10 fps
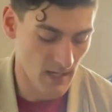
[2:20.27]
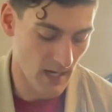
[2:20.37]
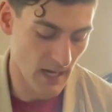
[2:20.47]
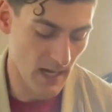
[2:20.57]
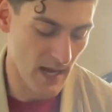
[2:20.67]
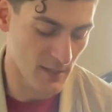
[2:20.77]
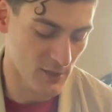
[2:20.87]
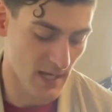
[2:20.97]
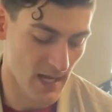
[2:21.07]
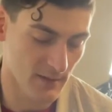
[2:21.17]
and I
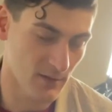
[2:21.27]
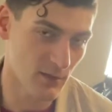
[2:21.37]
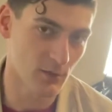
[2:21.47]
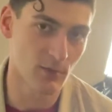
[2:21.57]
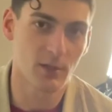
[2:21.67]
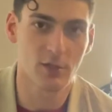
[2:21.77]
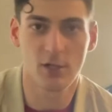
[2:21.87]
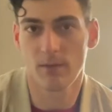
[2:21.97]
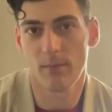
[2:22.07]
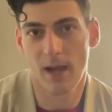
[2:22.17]
actually had to
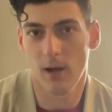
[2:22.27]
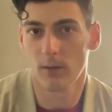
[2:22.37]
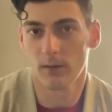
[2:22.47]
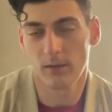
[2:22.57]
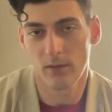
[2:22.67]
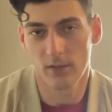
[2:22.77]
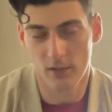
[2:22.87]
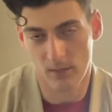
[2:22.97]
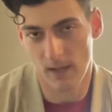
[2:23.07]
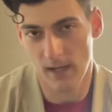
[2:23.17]
ship out the
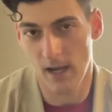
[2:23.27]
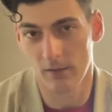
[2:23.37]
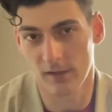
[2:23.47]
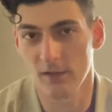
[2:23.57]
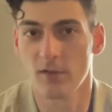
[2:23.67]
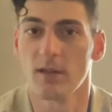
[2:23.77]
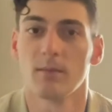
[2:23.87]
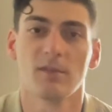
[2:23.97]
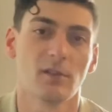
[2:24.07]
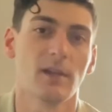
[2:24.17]
turbine housing to them
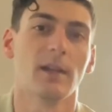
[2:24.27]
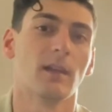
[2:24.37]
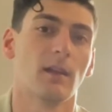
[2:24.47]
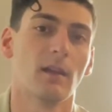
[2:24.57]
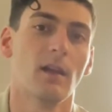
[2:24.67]
so they can